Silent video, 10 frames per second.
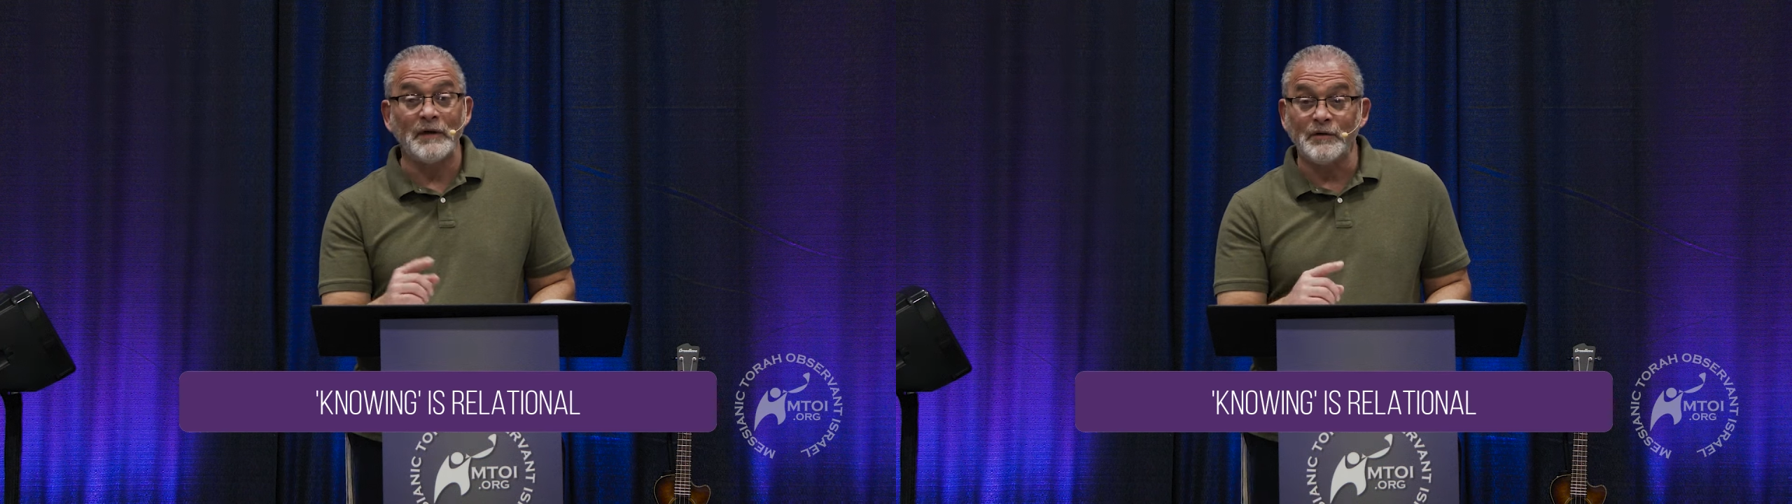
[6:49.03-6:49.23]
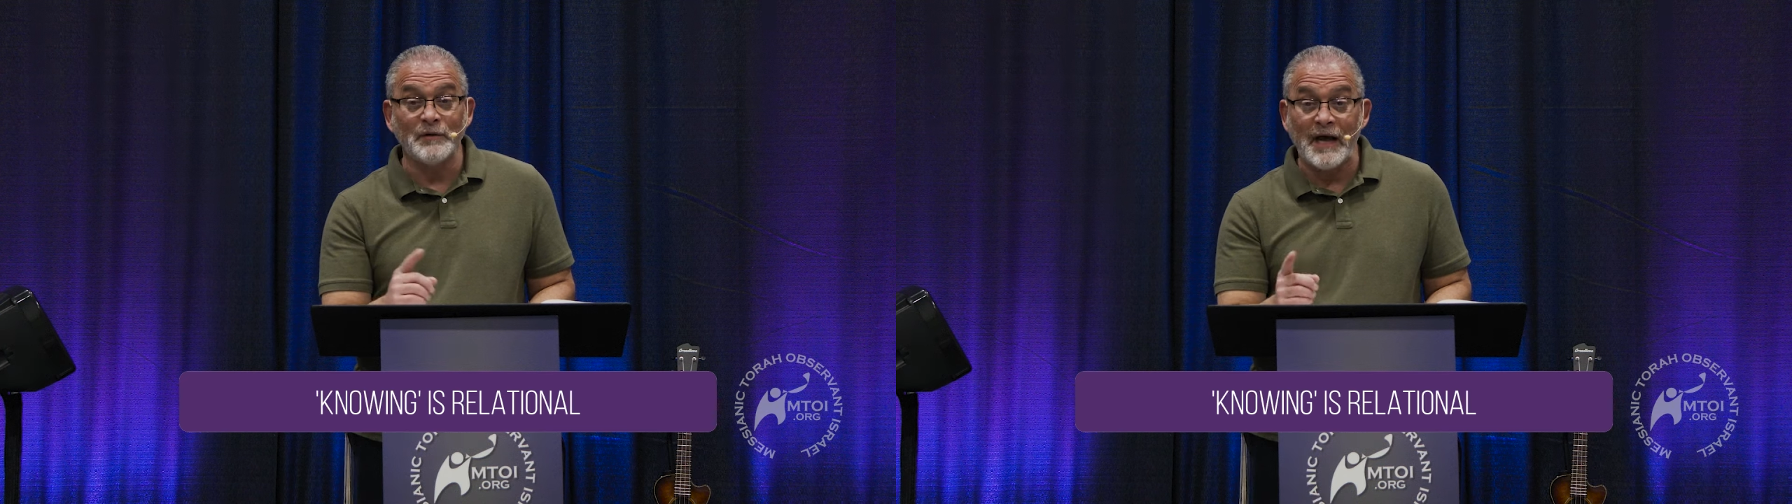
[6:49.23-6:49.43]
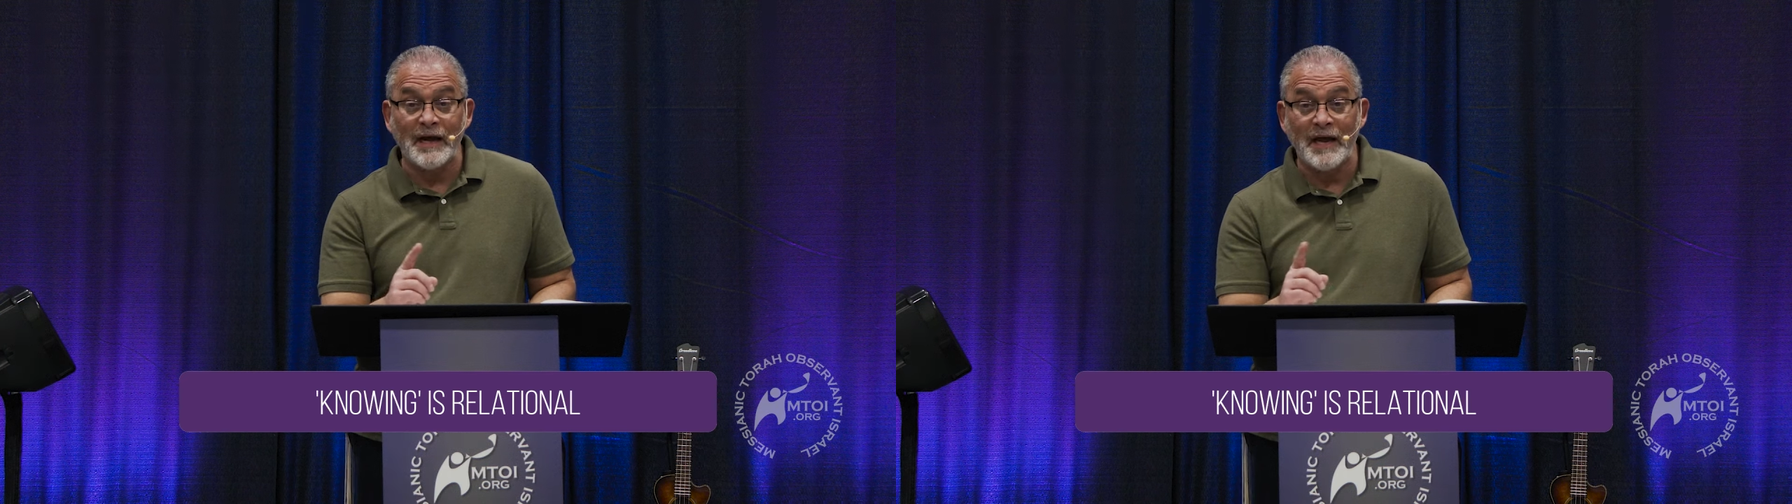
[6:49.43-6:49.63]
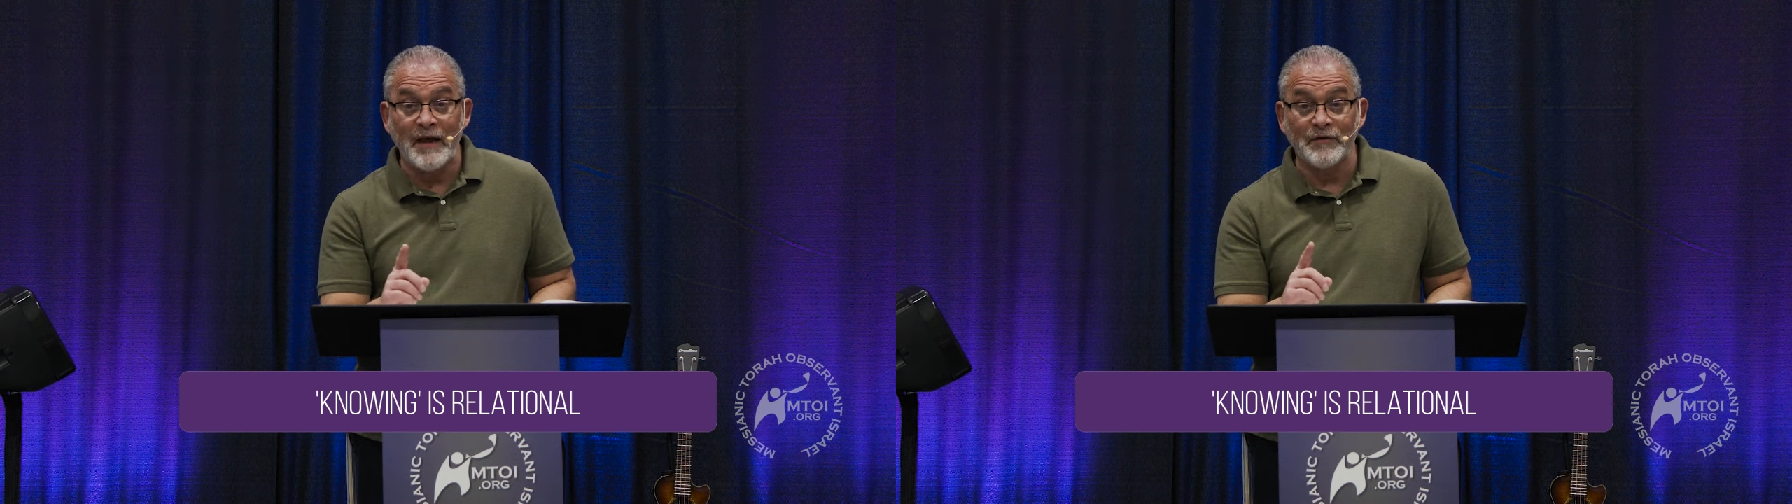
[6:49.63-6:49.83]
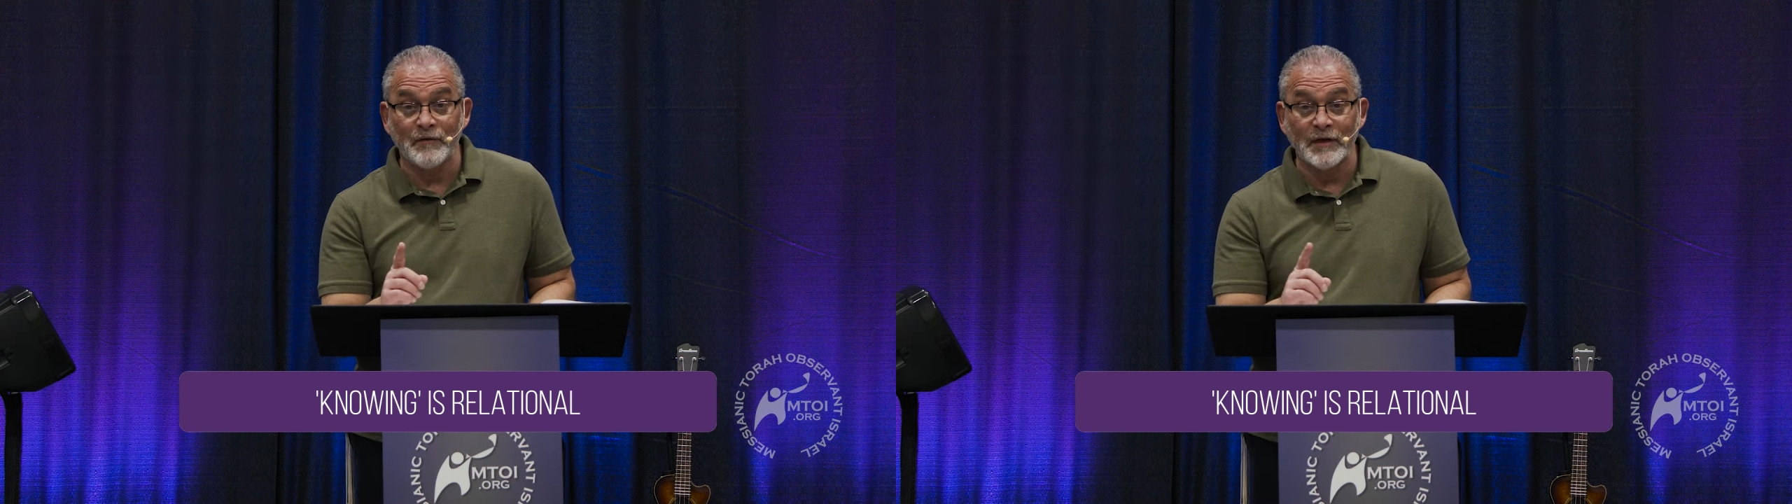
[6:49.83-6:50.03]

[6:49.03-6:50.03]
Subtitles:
we do not have the